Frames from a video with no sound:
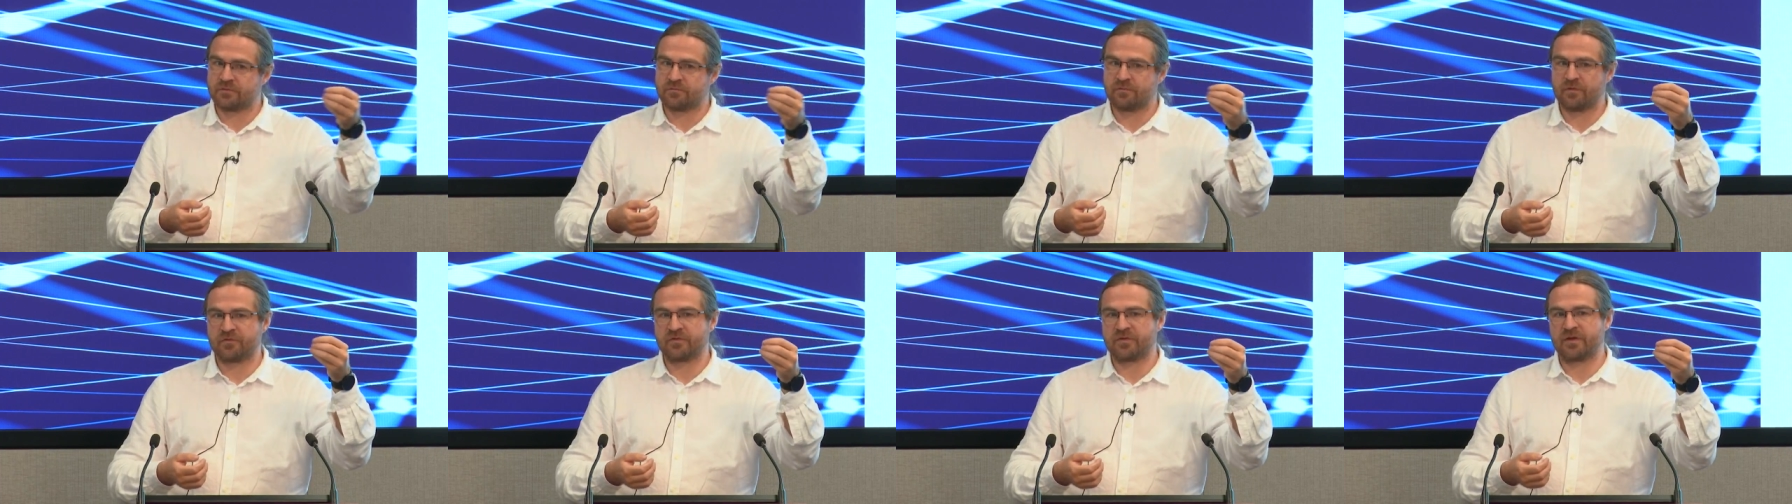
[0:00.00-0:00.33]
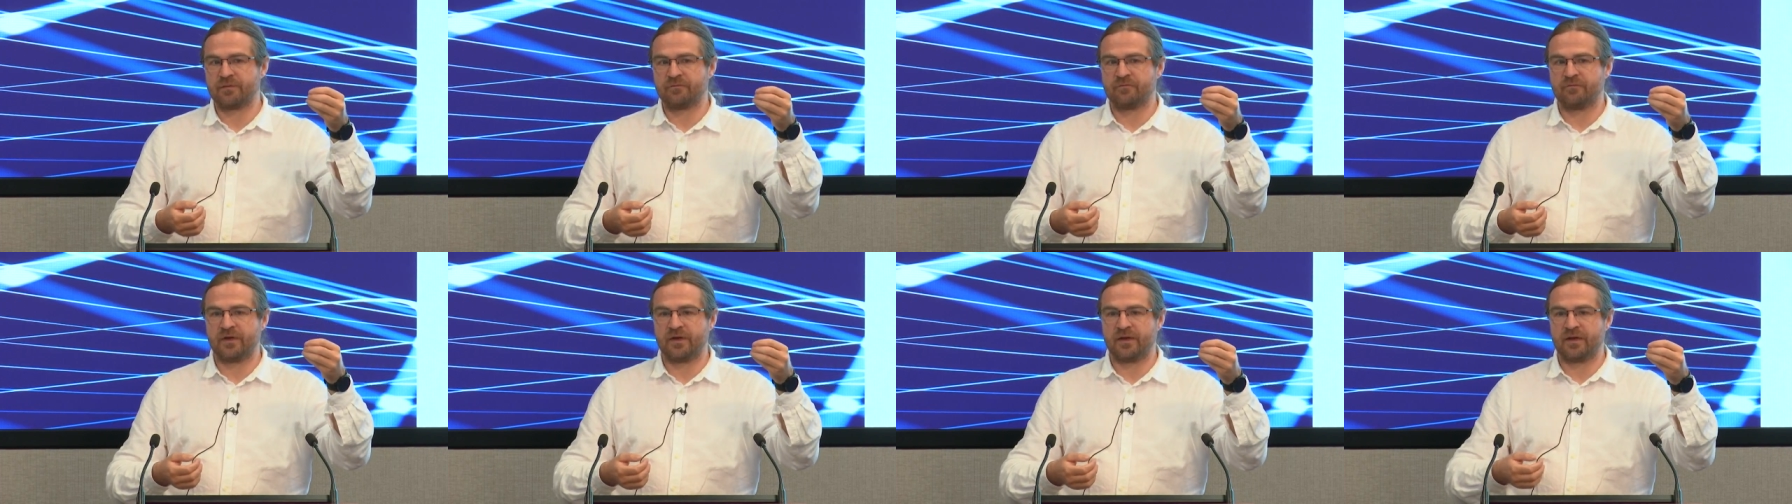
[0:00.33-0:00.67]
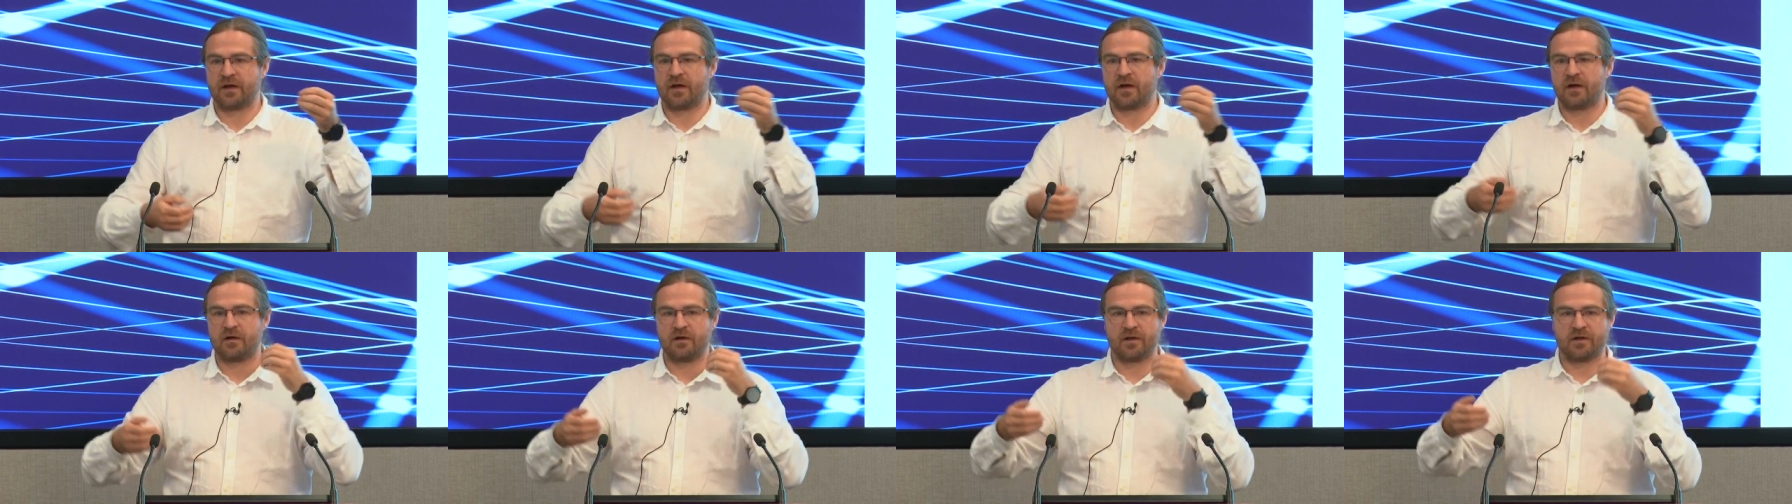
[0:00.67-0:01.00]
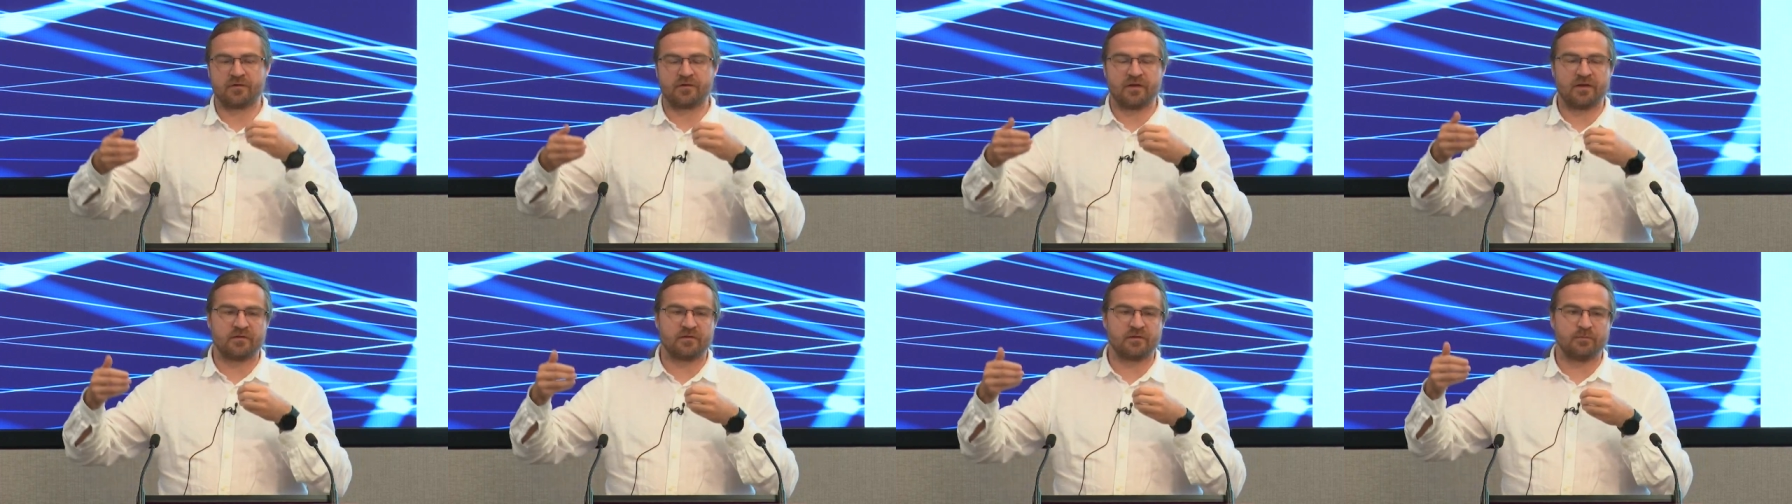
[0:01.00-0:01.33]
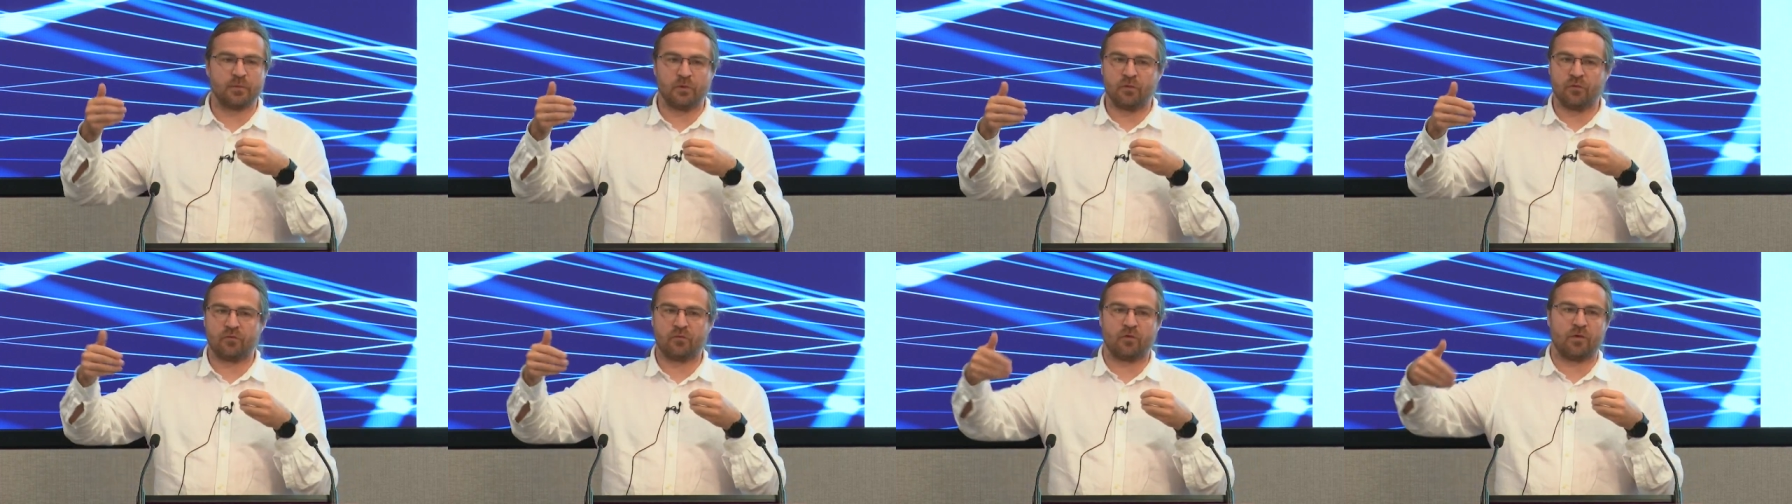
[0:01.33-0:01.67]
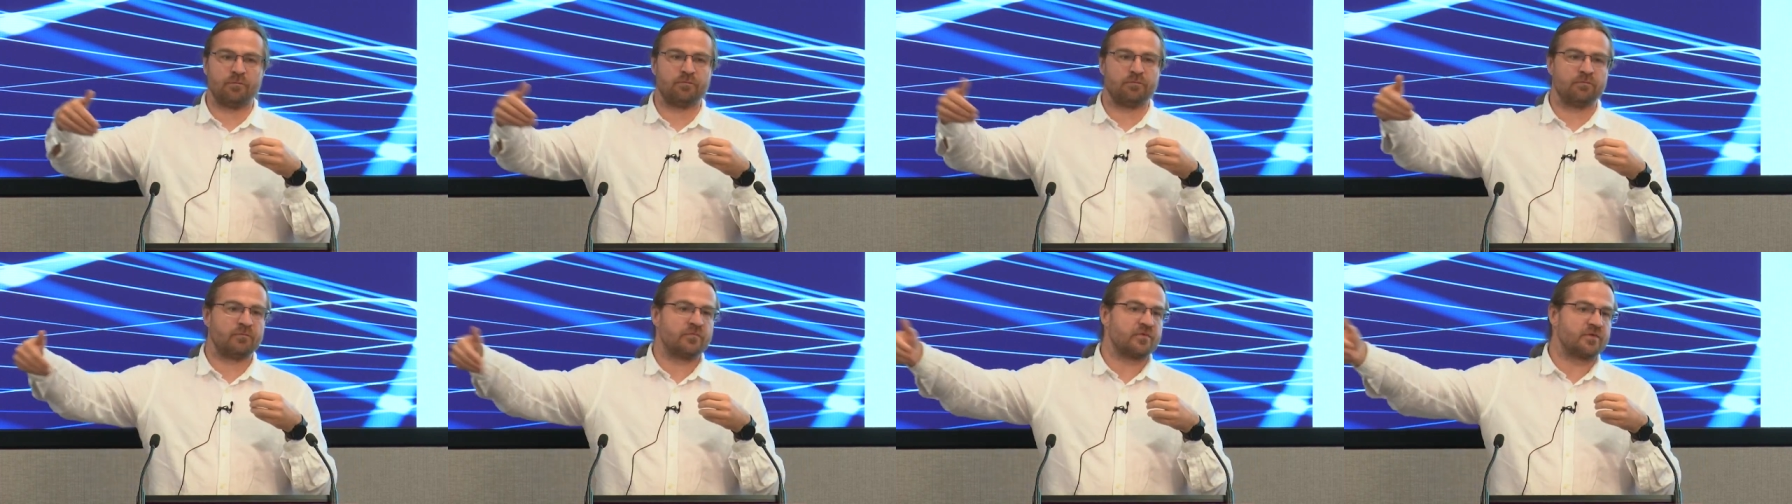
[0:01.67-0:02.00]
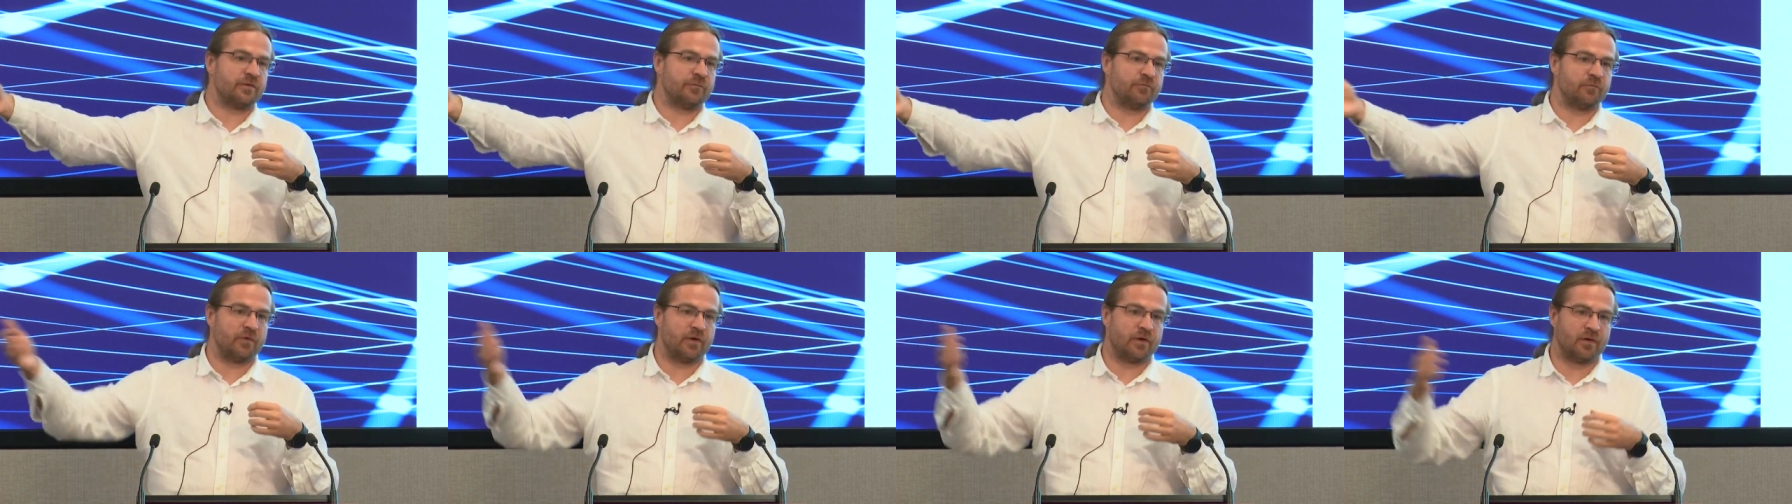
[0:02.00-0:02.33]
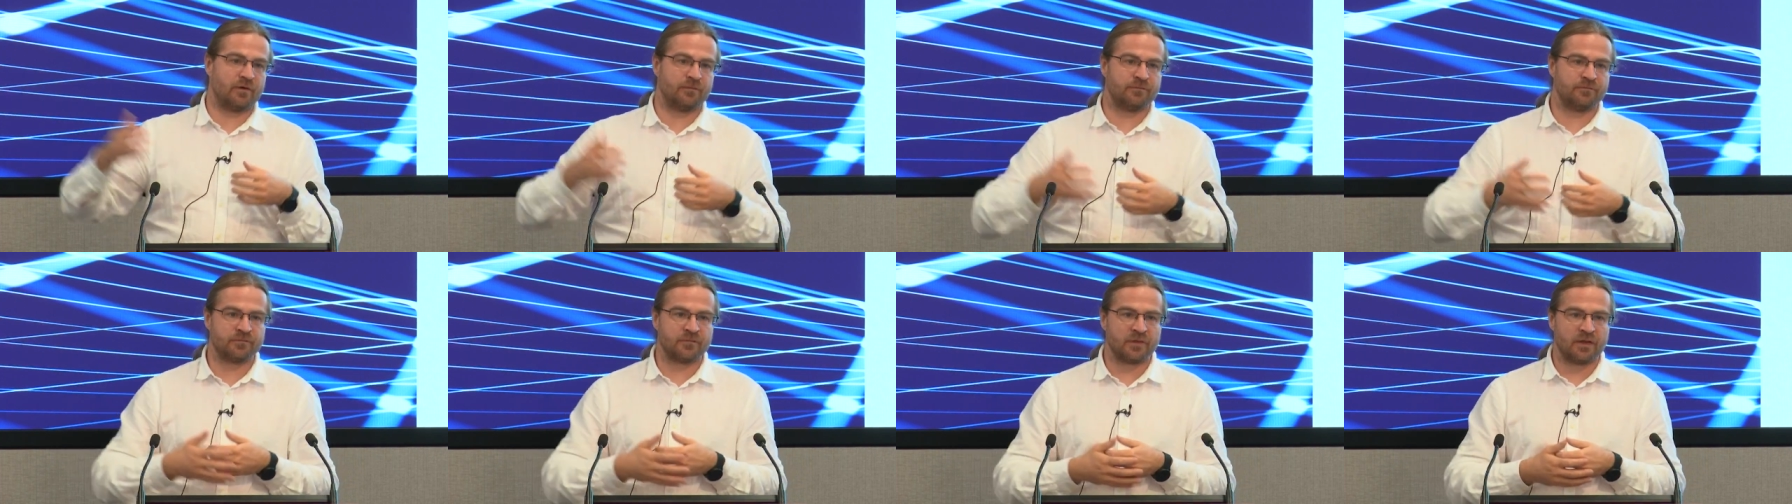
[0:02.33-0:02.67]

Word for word: with something are accessible from somewhere